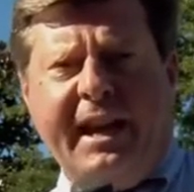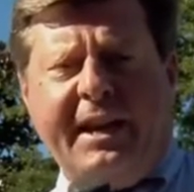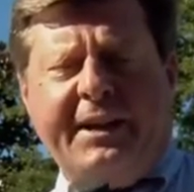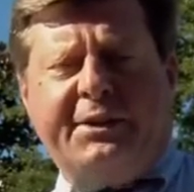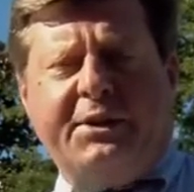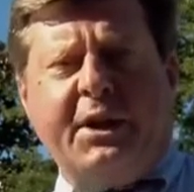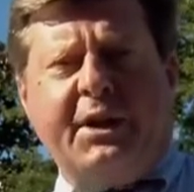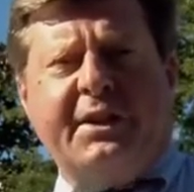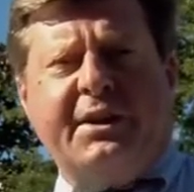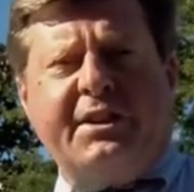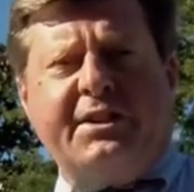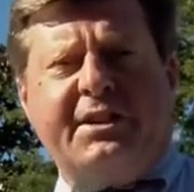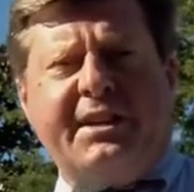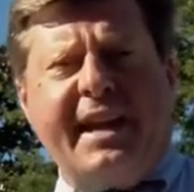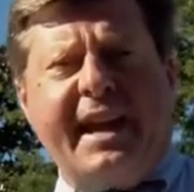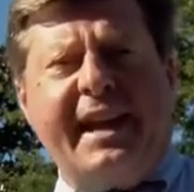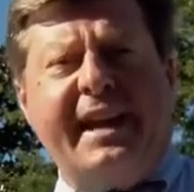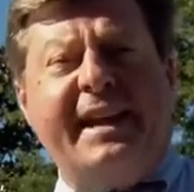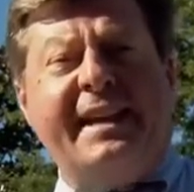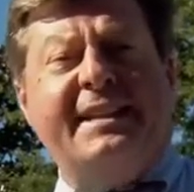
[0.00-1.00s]
He took the
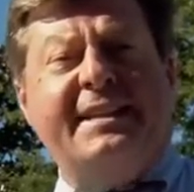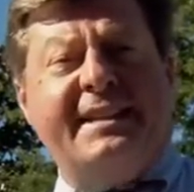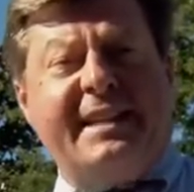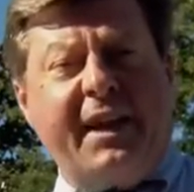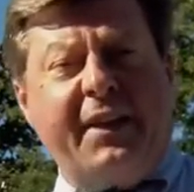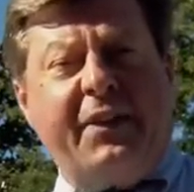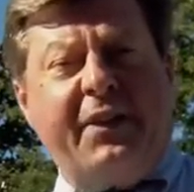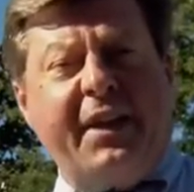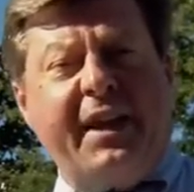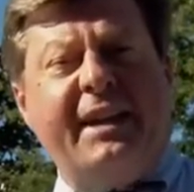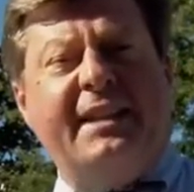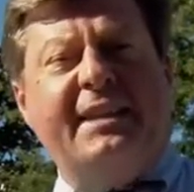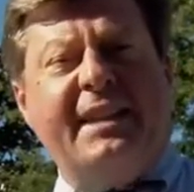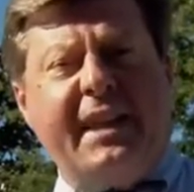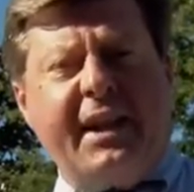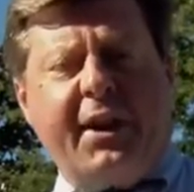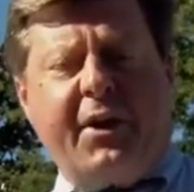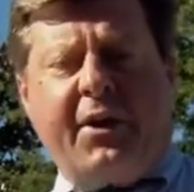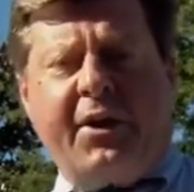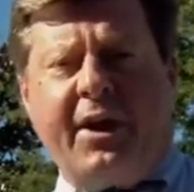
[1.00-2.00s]
stand and said things
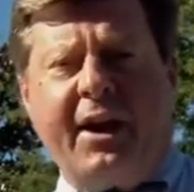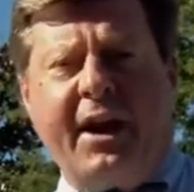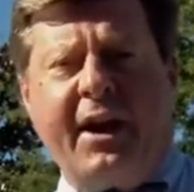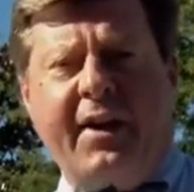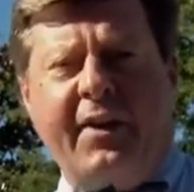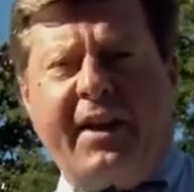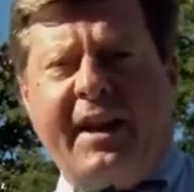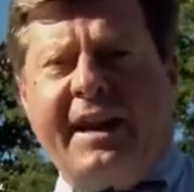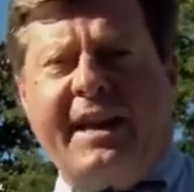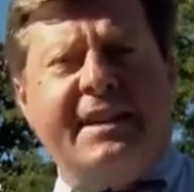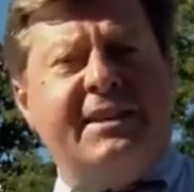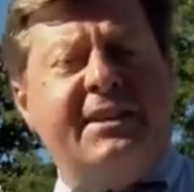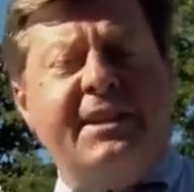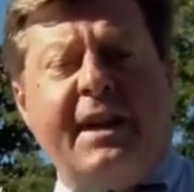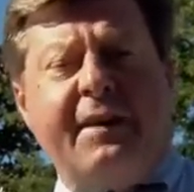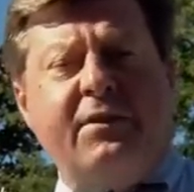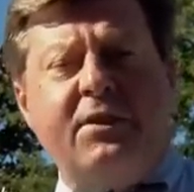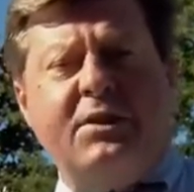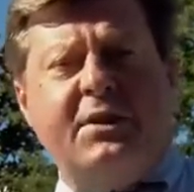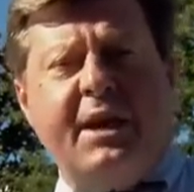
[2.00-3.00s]
here that he has
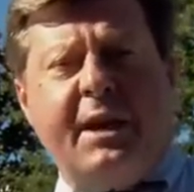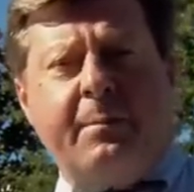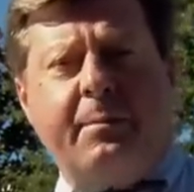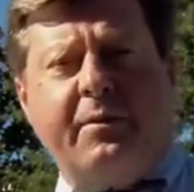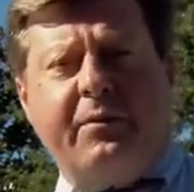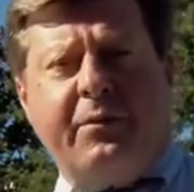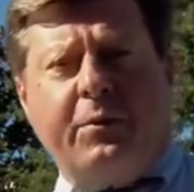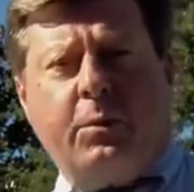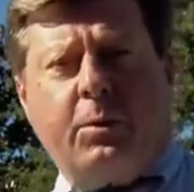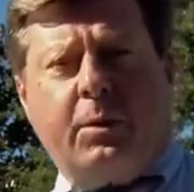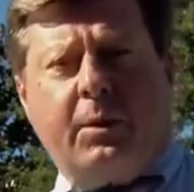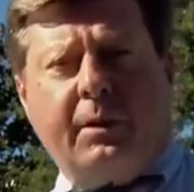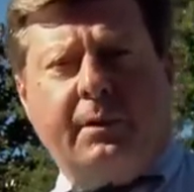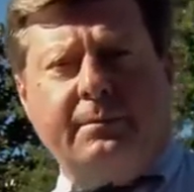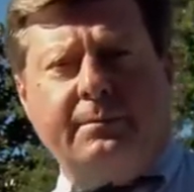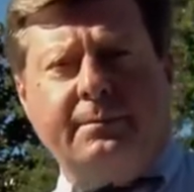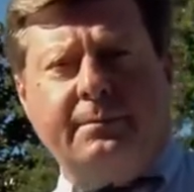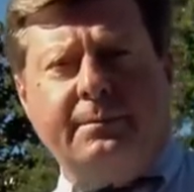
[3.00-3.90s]
never said before.